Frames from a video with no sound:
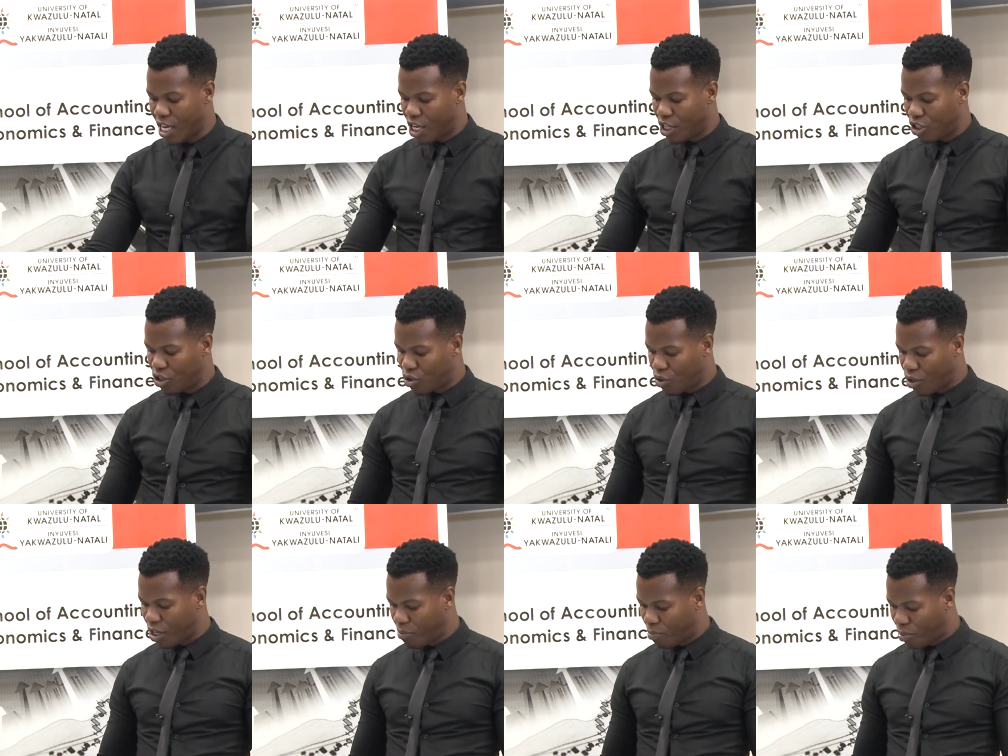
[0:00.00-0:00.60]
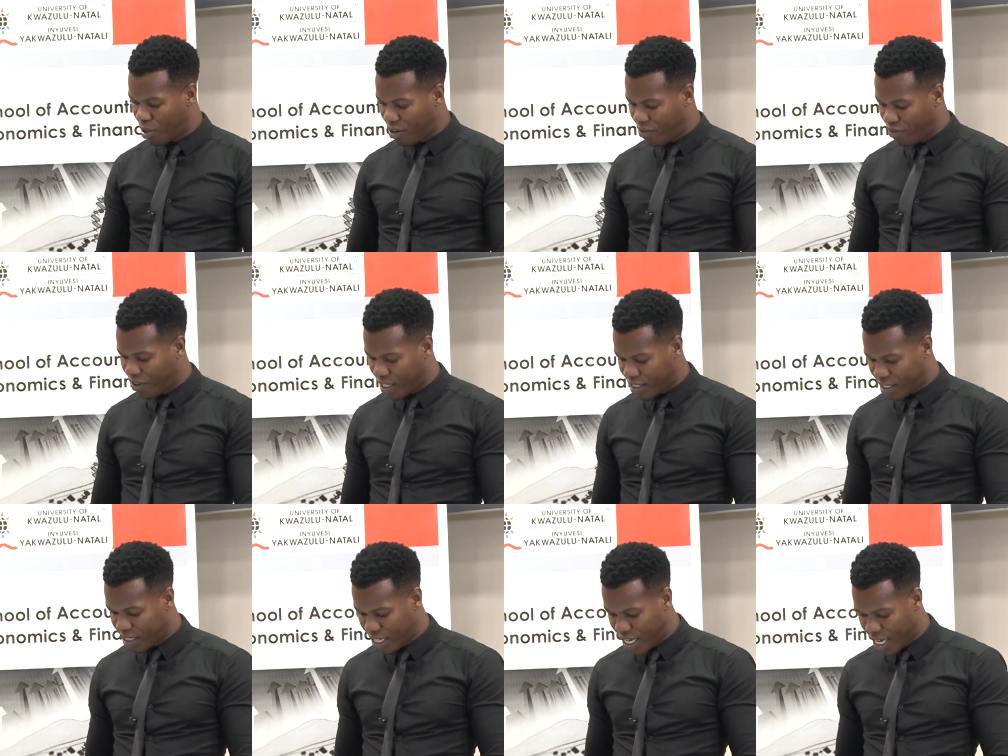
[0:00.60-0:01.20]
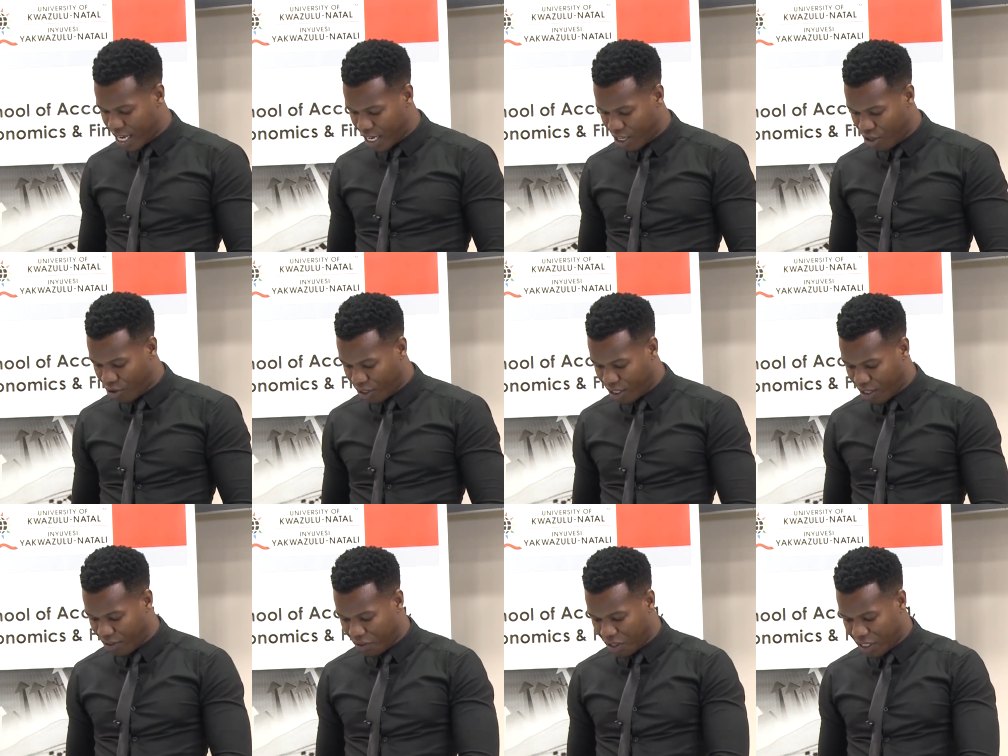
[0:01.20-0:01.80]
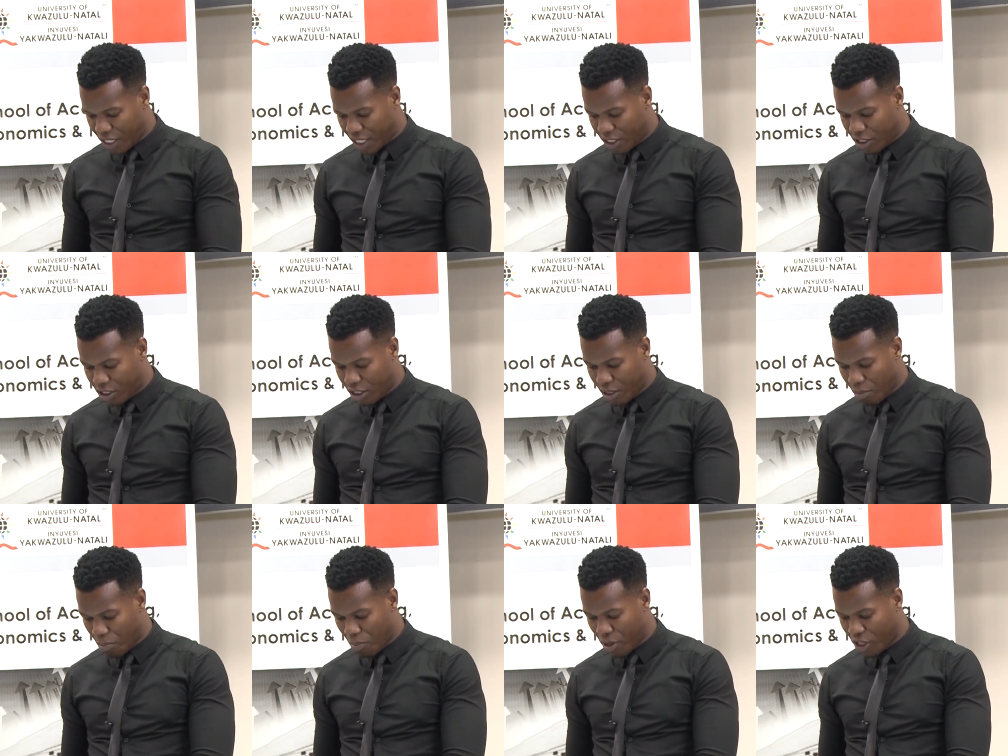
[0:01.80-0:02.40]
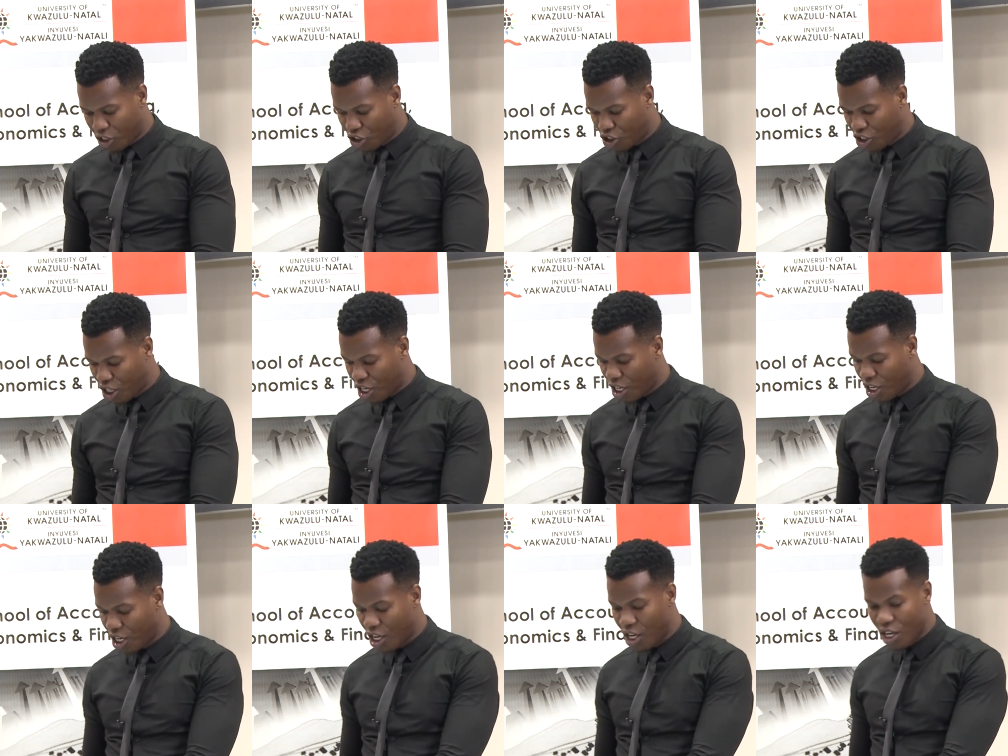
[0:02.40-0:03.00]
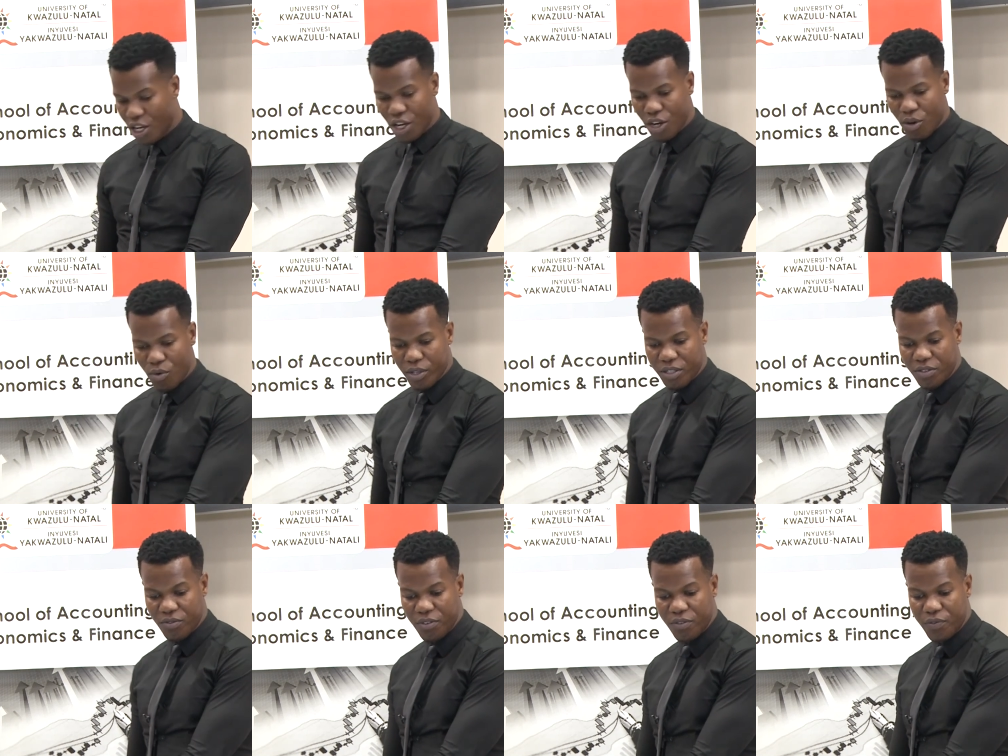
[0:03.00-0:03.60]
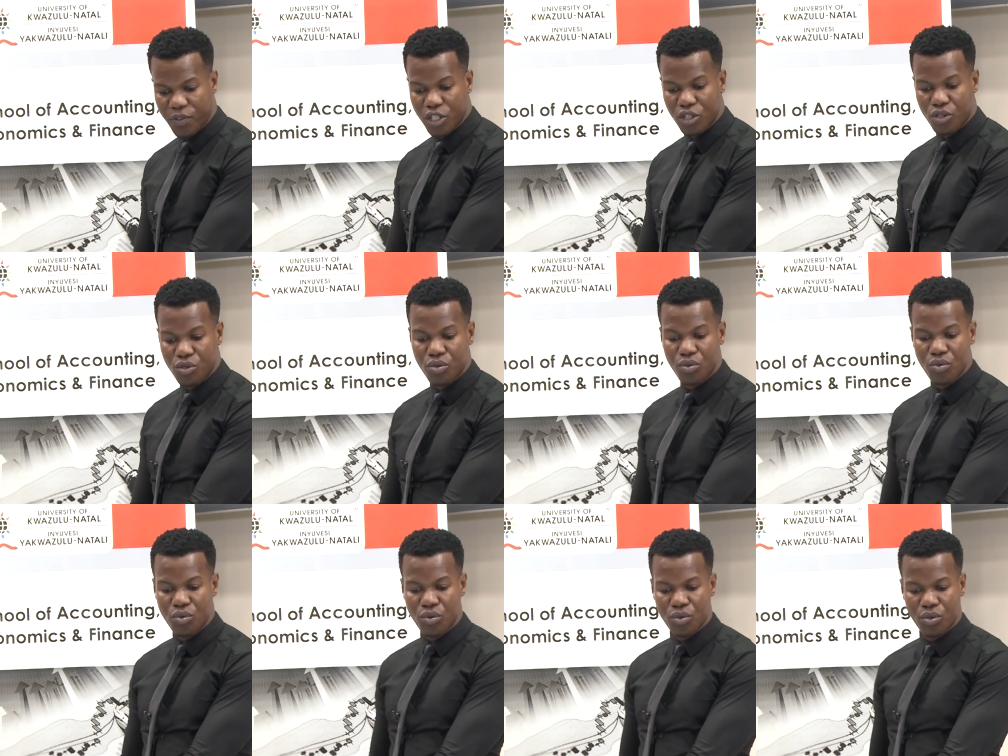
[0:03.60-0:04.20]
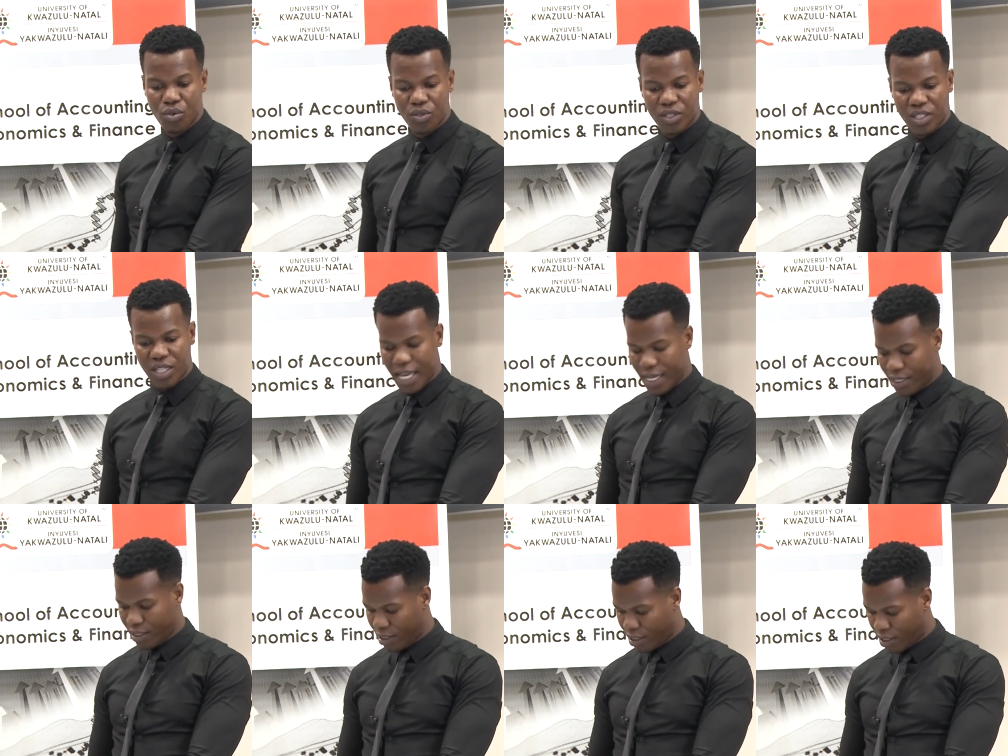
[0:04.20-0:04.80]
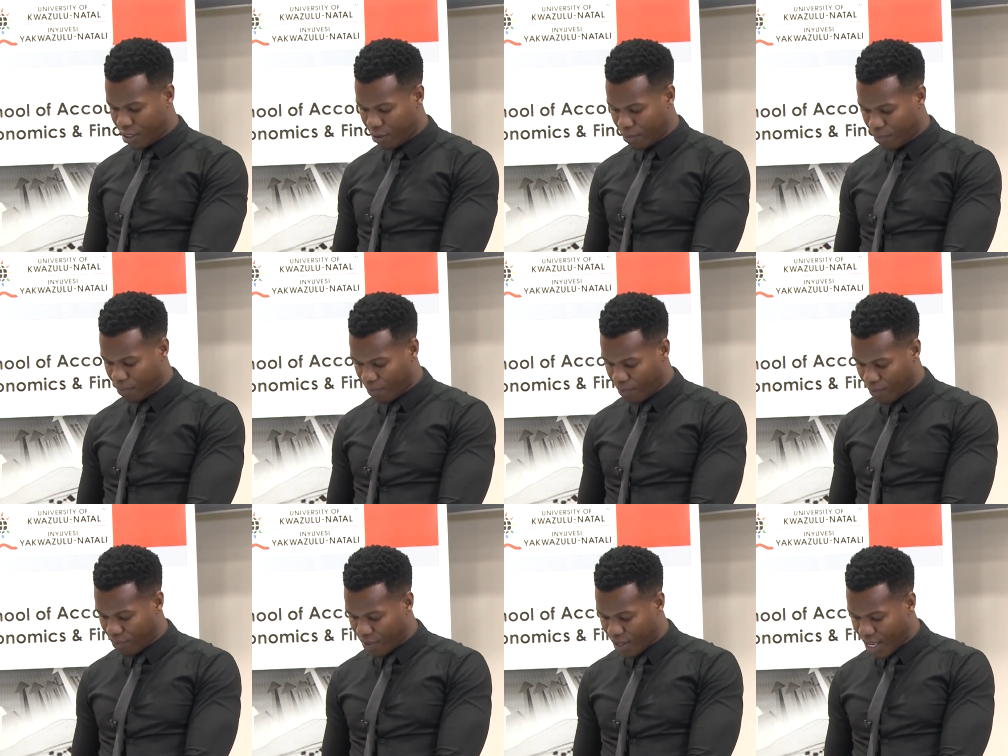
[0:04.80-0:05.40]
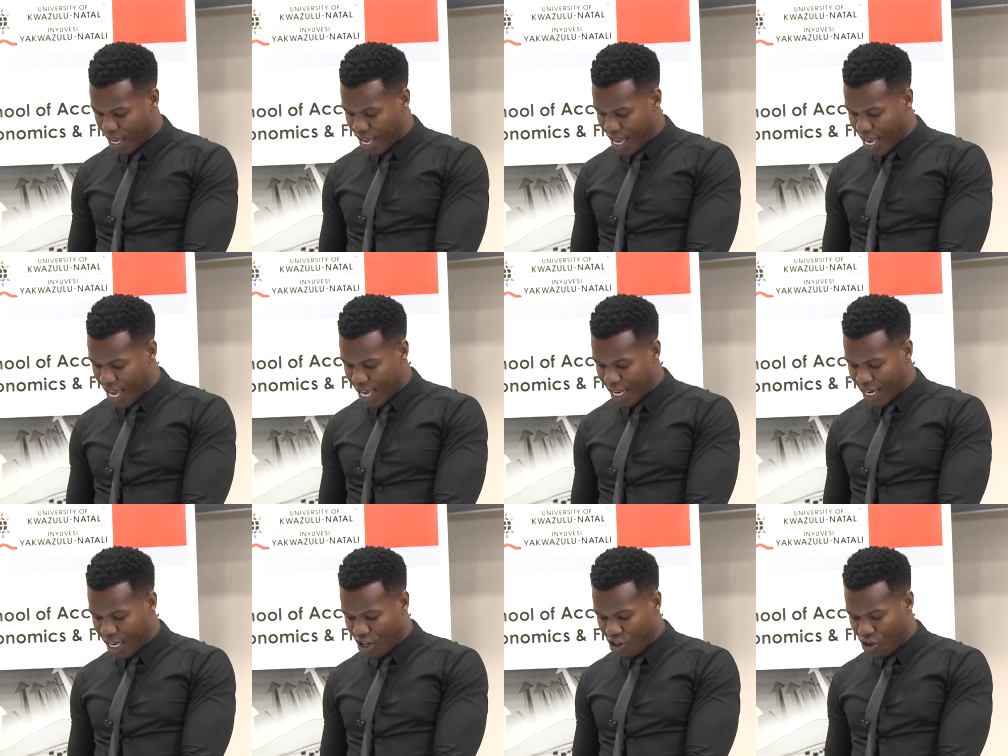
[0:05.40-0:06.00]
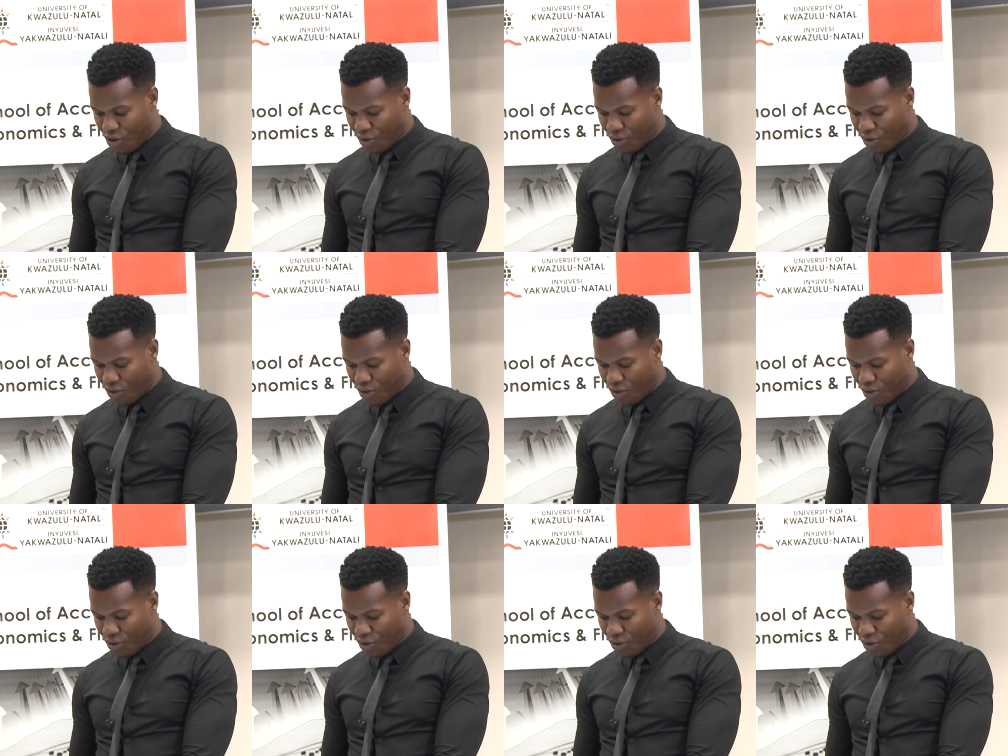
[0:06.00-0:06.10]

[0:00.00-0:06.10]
So in previous year, your dividends per share was 52 cents, and then you